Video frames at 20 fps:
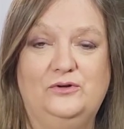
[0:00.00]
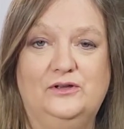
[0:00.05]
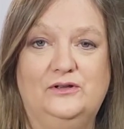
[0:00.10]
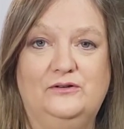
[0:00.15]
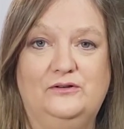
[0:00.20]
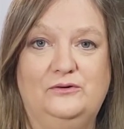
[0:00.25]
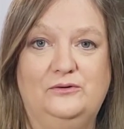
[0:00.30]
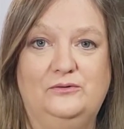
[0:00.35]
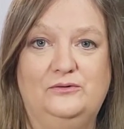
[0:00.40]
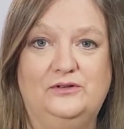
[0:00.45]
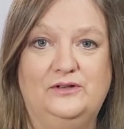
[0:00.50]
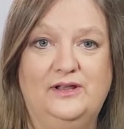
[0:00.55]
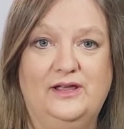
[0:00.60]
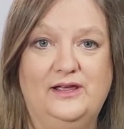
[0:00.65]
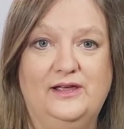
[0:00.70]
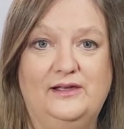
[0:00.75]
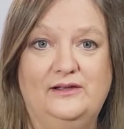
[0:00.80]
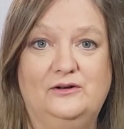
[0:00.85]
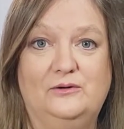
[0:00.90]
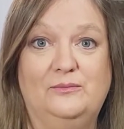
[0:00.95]
can do
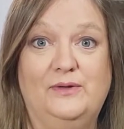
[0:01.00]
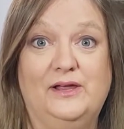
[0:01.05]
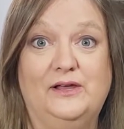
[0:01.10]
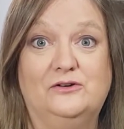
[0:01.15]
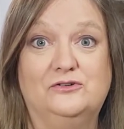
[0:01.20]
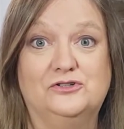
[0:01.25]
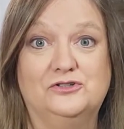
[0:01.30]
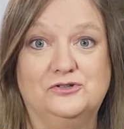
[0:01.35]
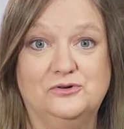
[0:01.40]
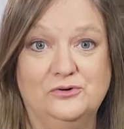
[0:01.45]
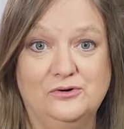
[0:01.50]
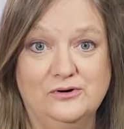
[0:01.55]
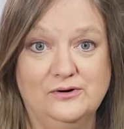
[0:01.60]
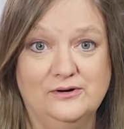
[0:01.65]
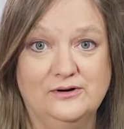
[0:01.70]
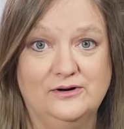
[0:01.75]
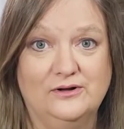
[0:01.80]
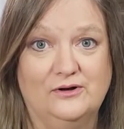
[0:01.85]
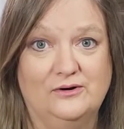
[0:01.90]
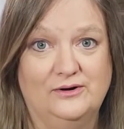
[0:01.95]
today to make sure
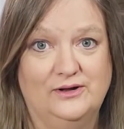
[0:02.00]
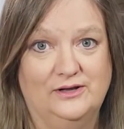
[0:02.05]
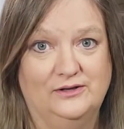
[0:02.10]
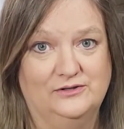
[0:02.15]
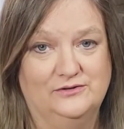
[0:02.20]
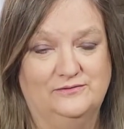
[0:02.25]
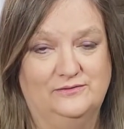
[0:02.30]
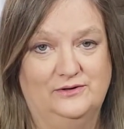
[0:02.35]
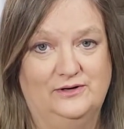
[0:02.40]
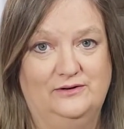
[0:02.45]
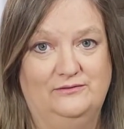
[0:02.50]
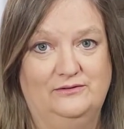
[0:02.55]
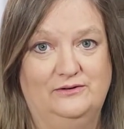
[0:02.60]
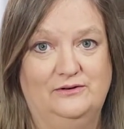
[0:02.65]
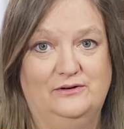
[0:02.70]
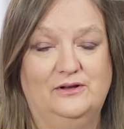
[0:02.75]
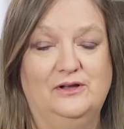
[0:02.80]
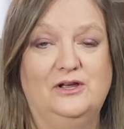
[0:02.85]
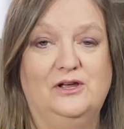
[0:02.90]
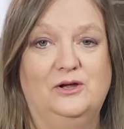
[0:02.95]
it all gets
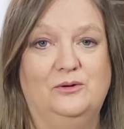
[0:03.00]
forgiven